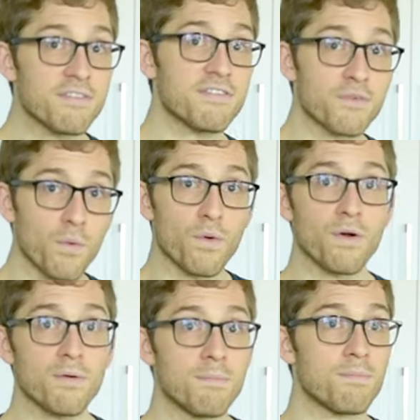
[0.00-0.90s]

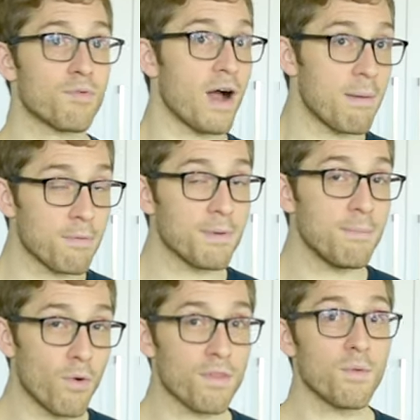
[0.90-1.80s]
store probably
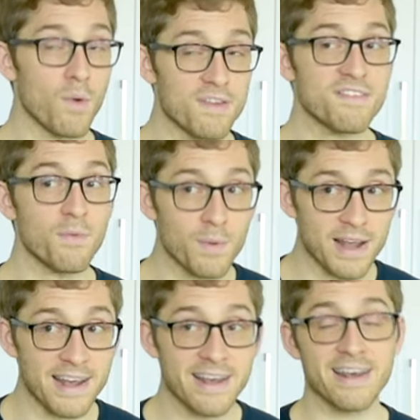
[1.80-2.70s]
more than once a
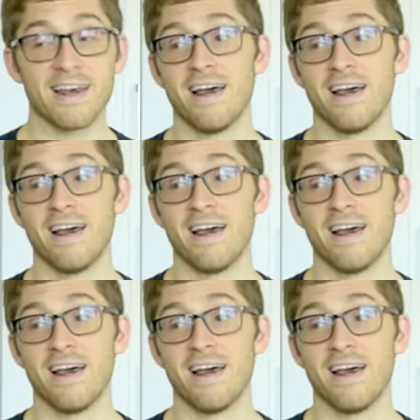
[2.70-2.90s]
week